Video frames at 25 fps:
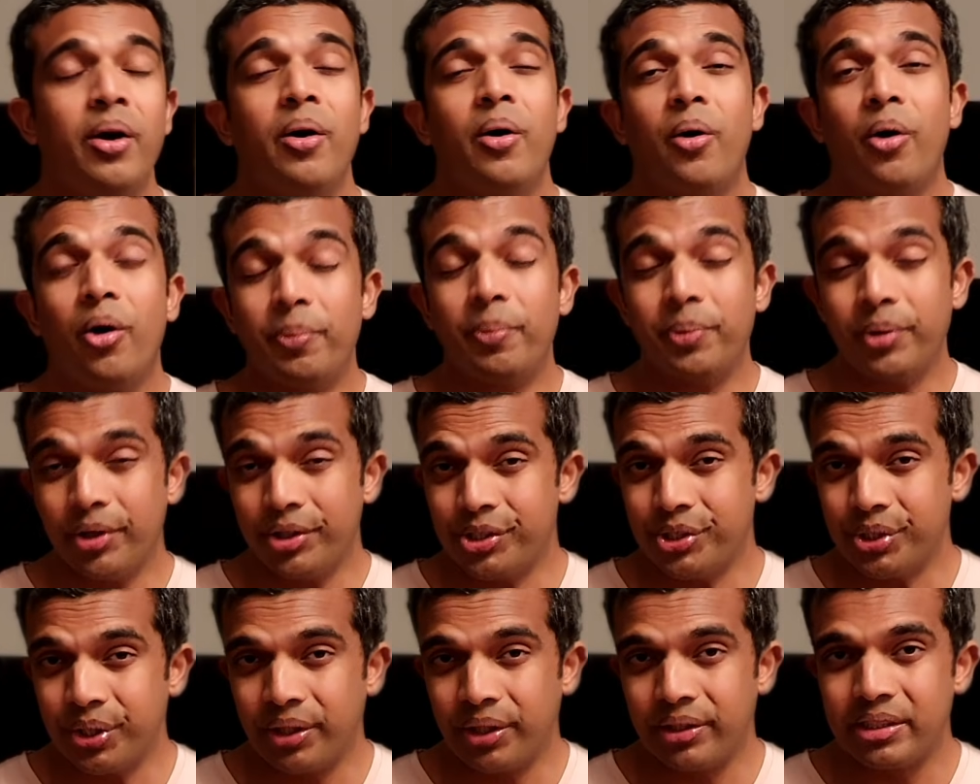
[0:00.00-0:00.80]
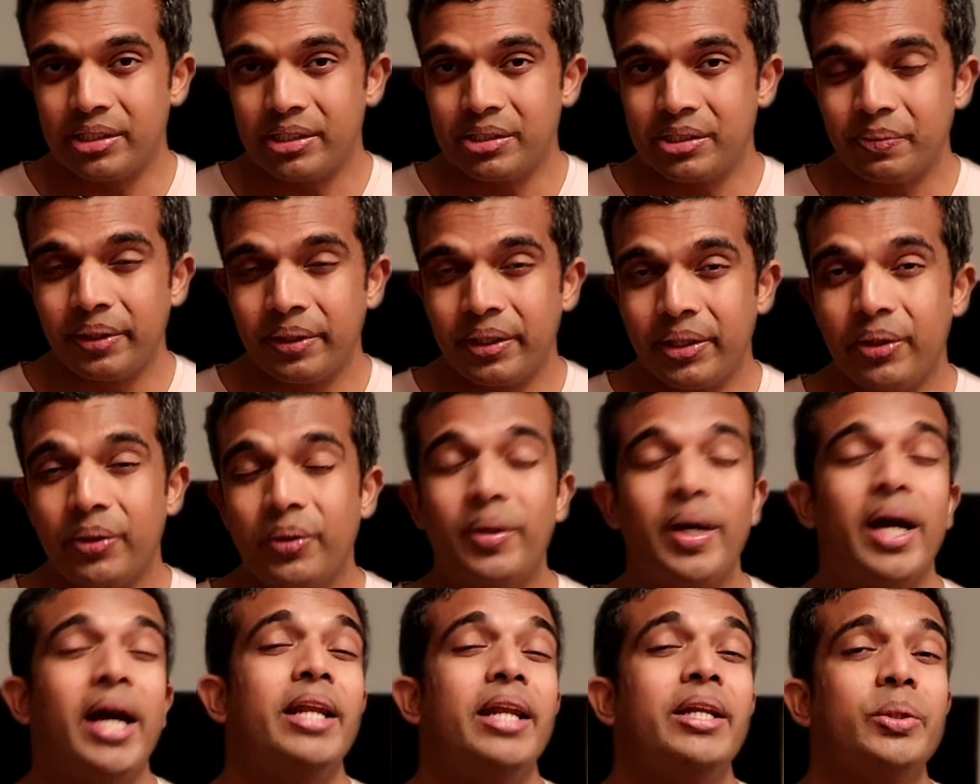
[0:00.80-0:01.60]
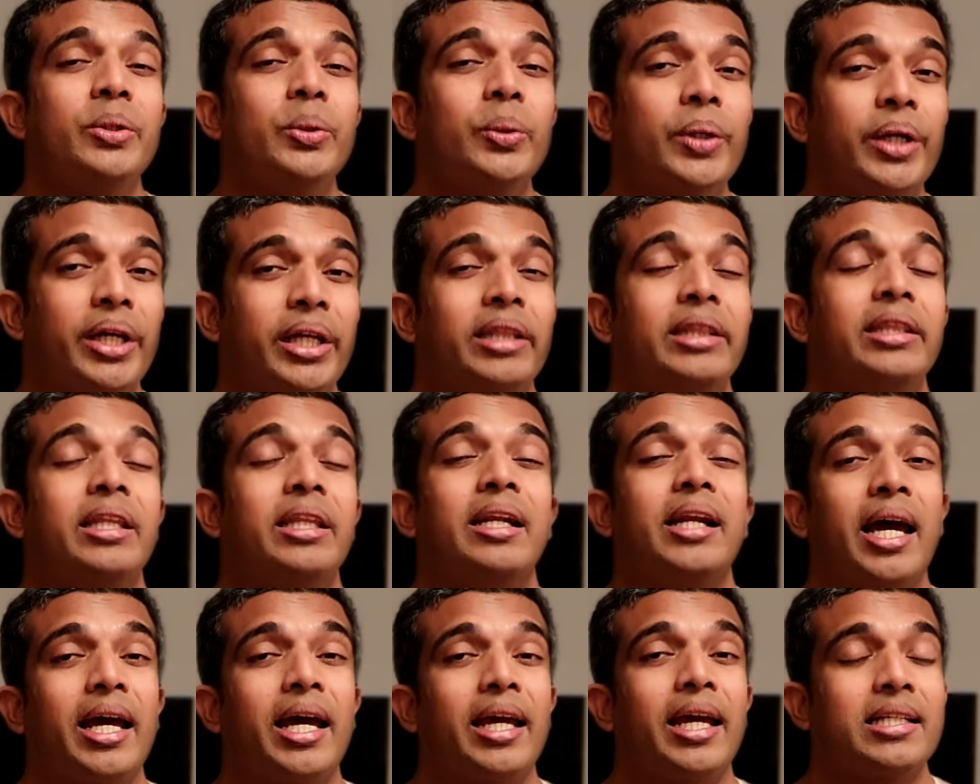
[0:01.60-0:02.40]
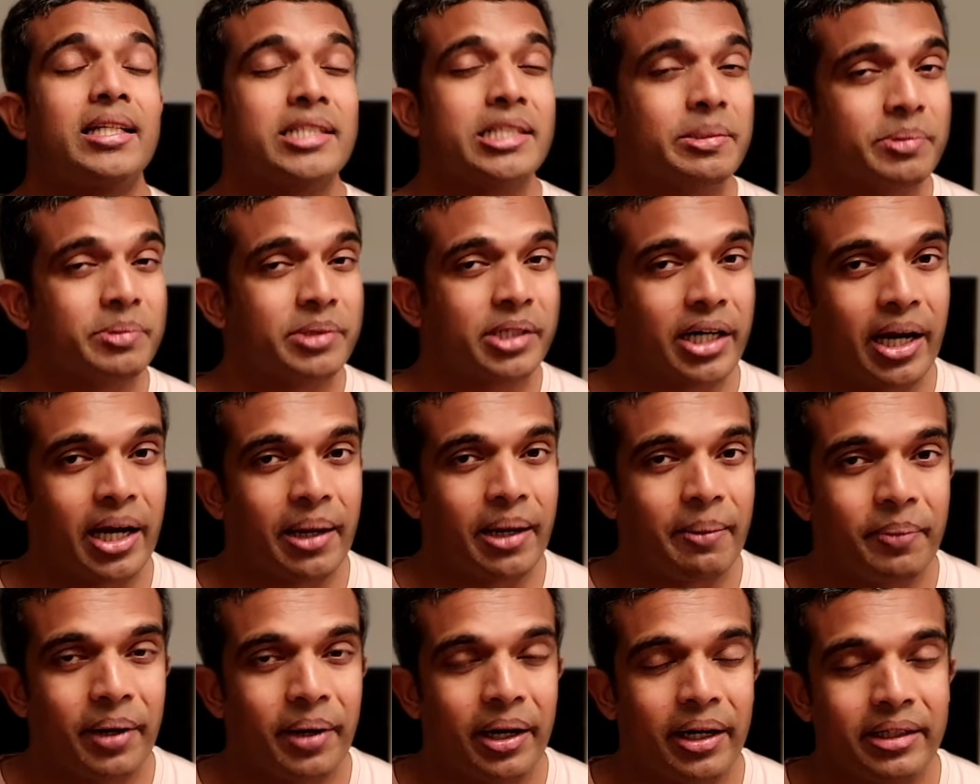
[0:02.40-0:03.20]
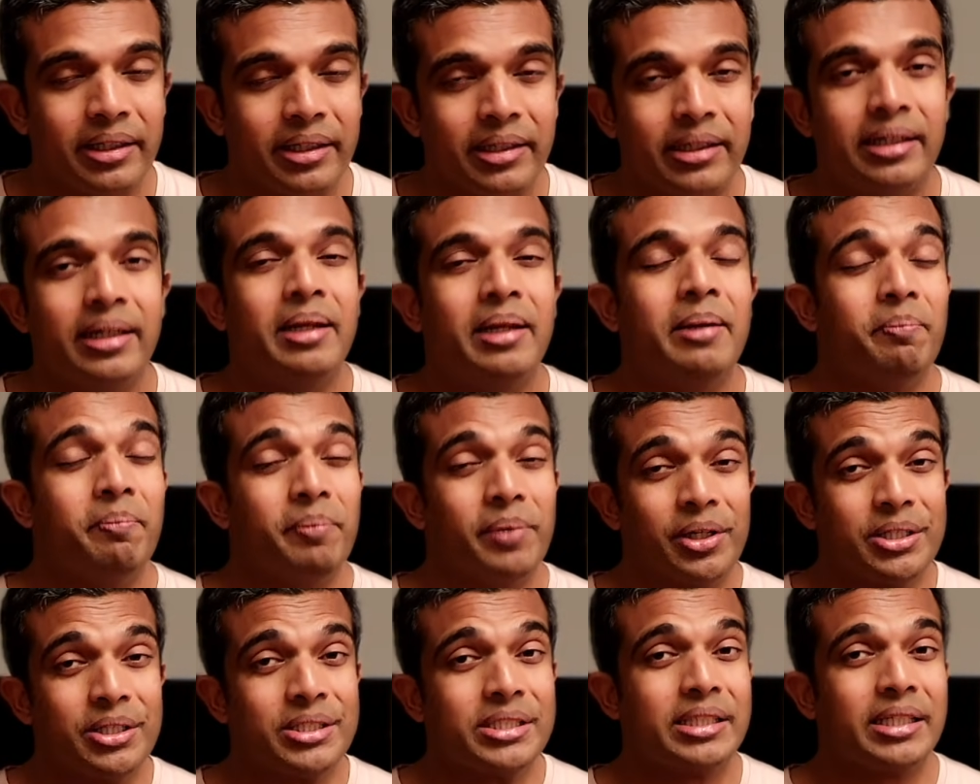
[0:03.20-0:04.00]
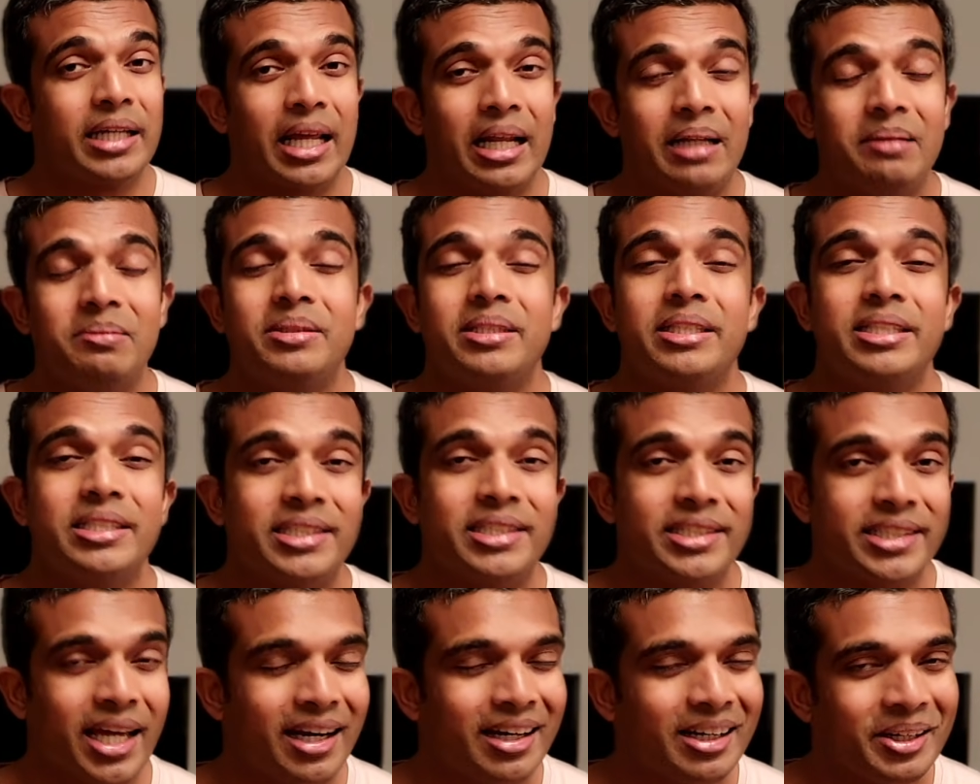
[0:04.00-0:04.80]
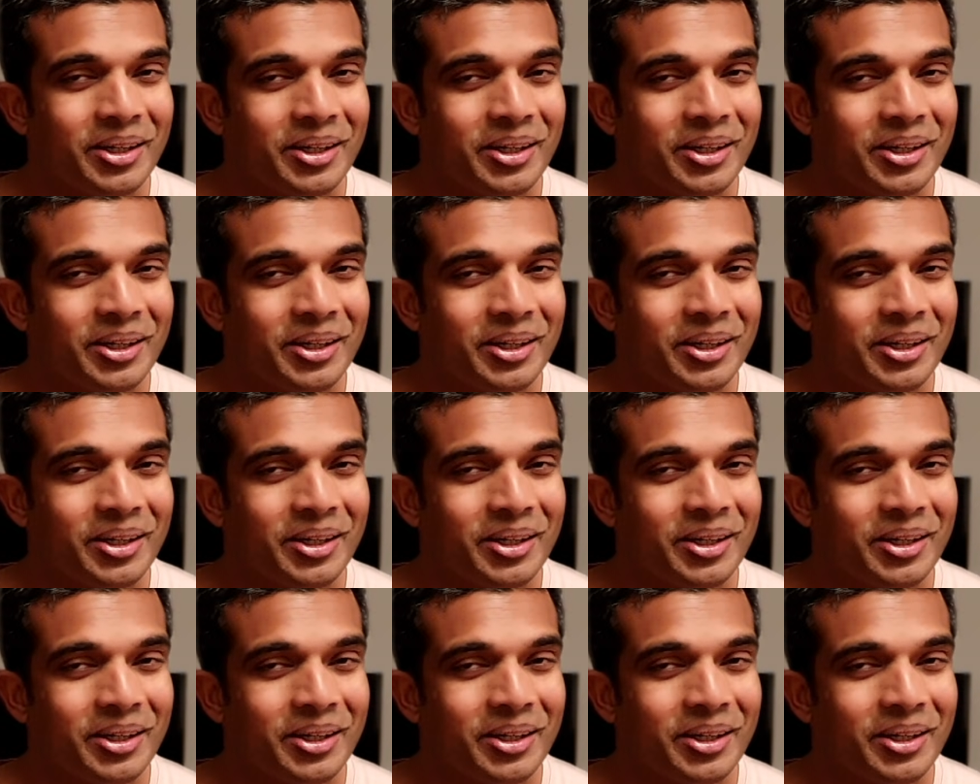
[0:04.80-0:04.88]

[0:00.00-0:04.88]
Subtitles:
Hope you enjoyed this video and do hit the like and subscribe button because it helps this channel